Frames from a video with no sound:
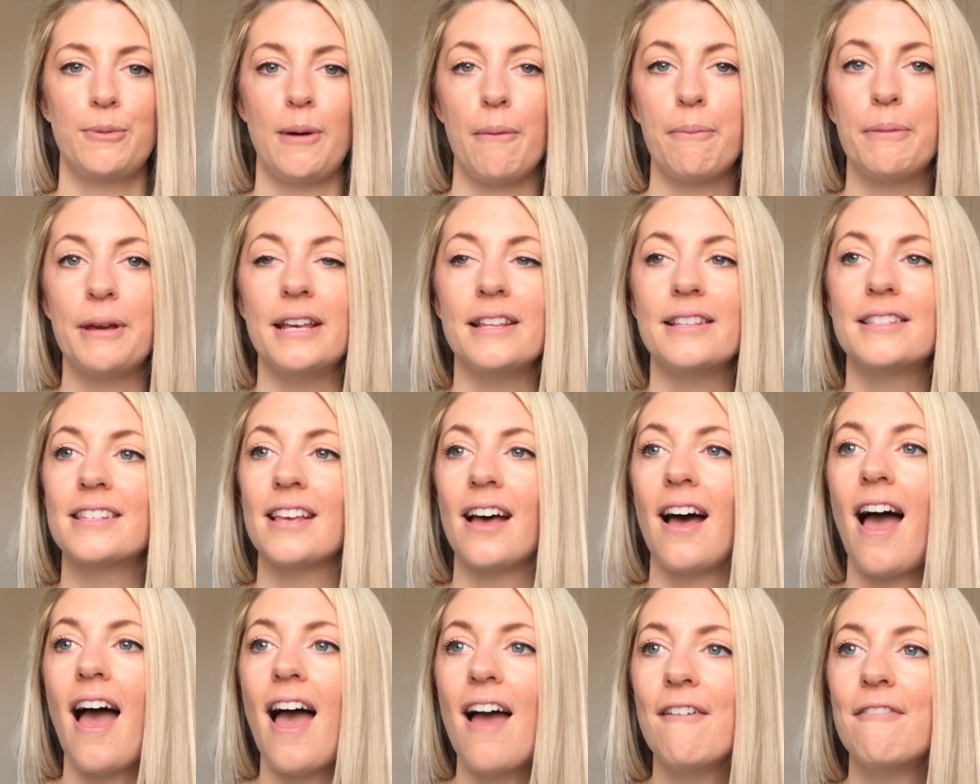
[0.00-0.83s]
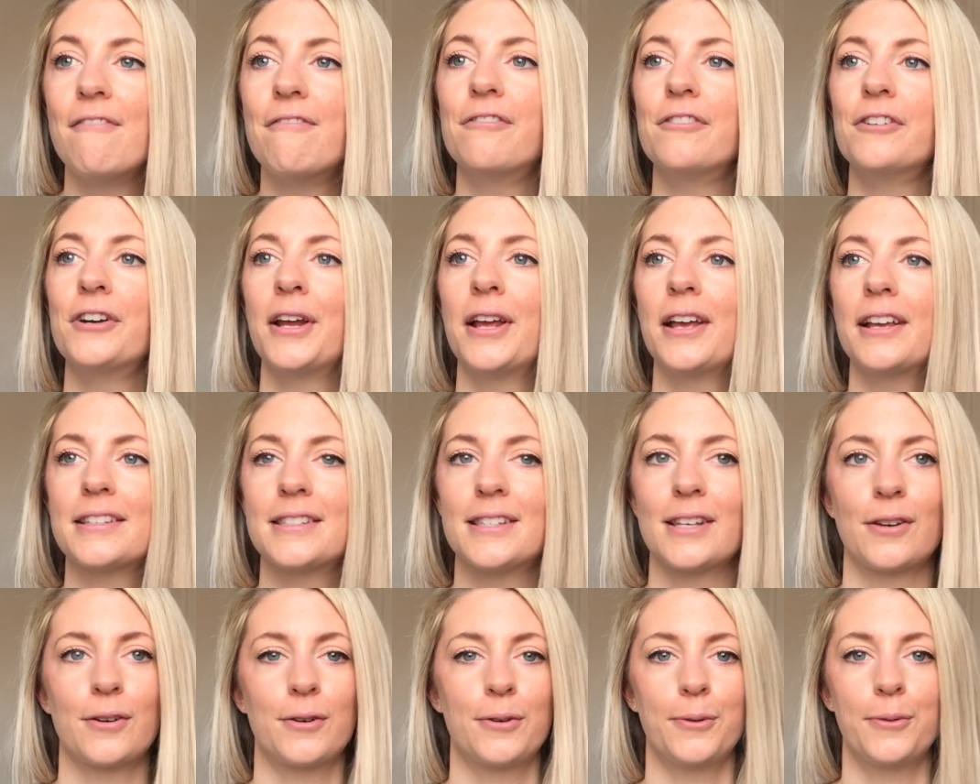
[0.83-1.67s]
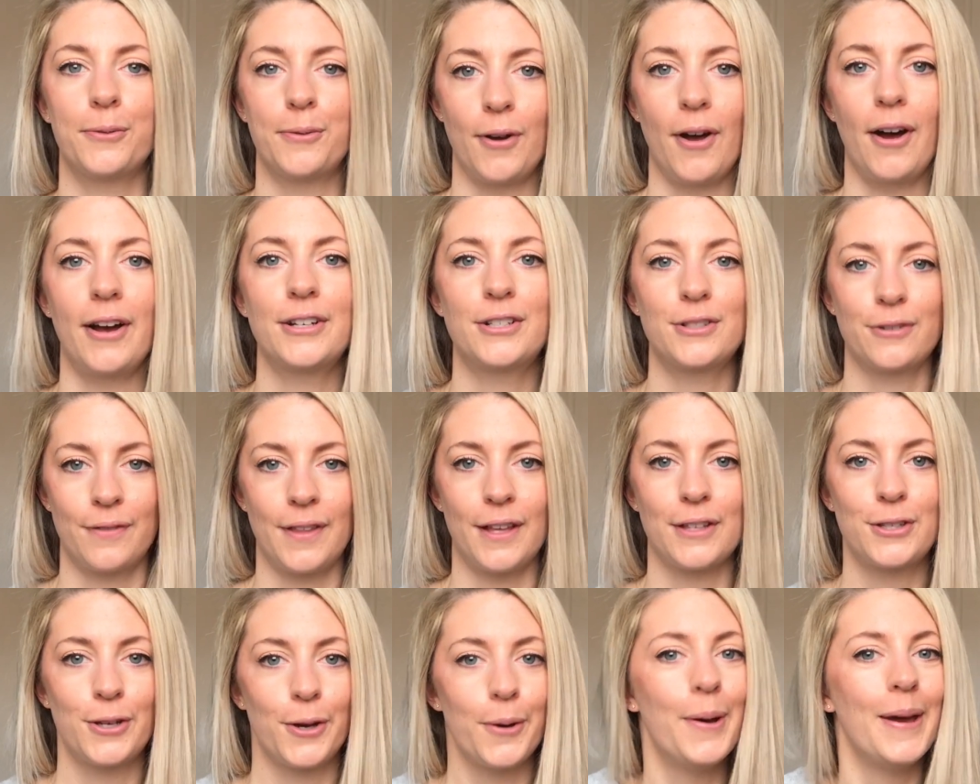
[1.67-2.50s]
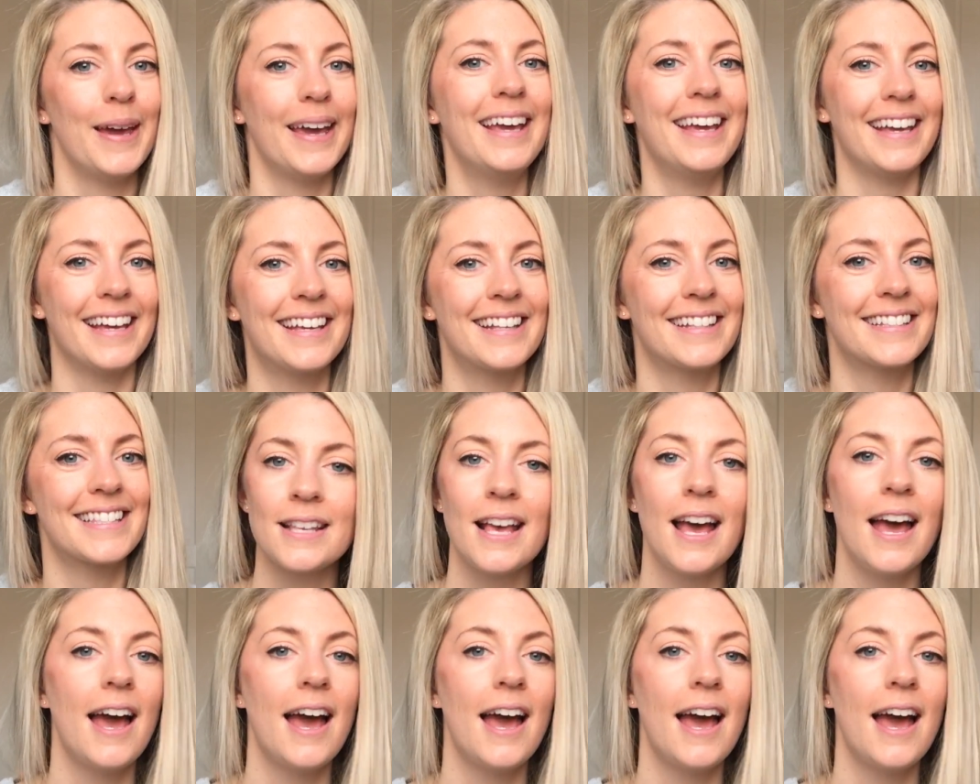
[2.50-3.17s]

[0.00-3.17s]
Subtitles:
about pizza every single night of that 2 weeks.